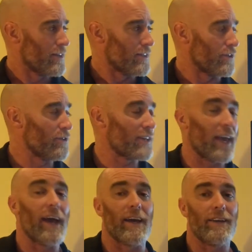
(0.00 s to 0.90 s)
You
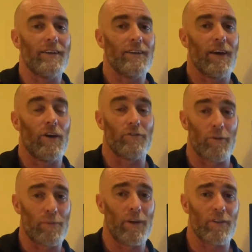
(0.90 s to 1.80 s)
can, over
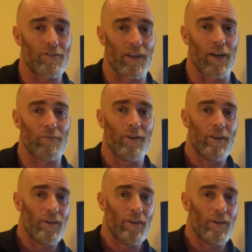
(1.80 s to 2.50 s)
a period of time,